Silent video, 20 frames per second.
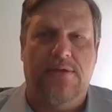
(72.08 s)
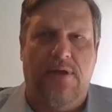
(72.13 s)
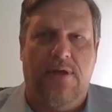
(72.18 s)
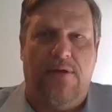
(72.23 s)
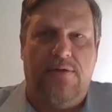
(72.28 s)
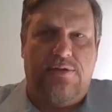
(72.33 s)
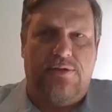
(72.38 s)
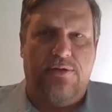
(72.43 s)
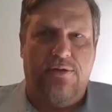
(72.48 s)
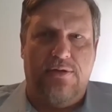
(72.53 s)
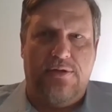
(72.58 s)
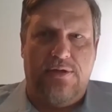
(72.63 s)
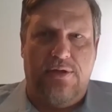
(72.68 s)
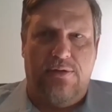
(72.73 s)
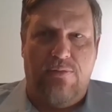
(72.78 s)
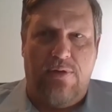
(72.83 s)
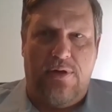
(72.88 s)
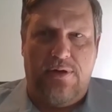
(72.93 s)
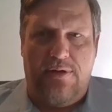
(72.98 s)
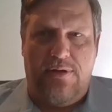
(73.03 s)

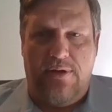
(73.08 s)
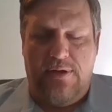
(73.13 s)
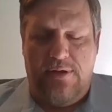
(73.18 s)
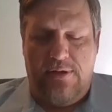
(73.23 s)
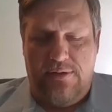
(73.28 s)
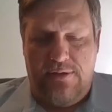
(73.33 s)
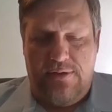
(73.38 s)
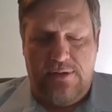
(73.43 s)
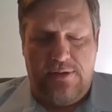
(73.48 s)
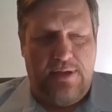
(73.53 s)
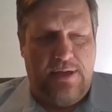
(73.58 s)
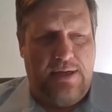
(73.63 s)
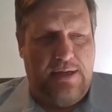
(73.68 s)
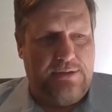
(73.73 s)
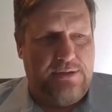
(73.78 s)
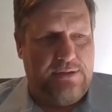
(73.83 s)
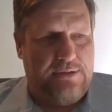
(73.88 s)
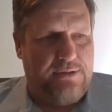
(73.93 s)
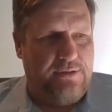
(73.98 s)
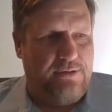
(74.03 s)
certainly one of the
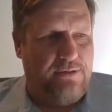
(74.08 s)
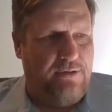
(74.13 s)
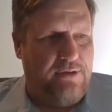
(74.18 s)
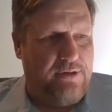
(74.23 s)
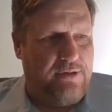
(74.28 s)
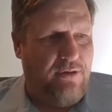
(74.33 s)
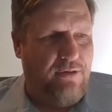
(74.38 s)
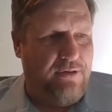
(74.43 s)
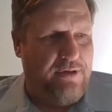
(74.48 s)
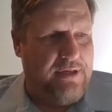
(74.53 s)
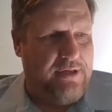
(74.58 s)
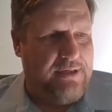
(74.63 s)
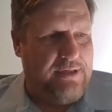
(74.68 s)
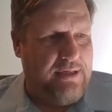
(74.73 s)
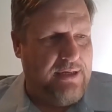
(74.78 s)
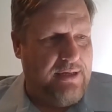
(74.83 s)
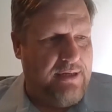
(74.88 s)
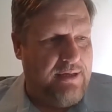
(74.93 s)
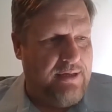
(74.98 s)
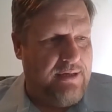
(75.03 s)
largest and iconic
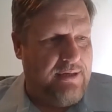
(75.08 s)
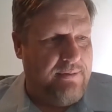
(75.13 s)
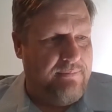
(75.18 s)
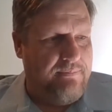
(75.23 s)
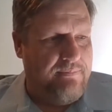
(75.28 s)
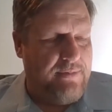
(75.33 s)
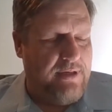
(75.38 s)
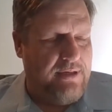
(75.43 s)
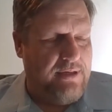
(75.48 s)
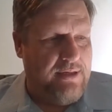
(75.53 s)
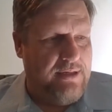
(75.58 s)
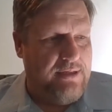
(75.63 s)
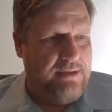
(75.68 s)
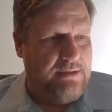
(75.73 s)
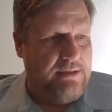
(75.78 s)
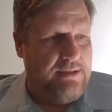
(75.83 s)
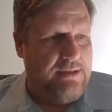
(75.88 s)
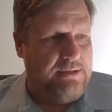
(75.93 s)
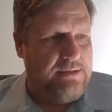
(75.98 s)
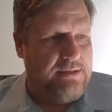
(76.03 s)

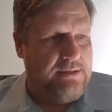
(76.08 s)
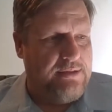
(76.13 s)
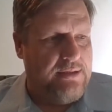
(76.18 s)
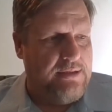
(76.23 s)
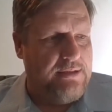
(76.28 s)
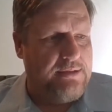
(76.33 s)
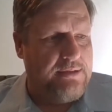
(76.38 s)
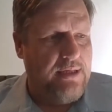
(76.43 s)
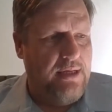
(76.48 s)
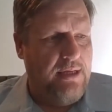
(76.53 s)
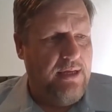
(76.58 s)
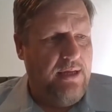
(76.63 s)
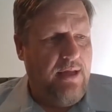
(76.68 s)
in Lindsay's,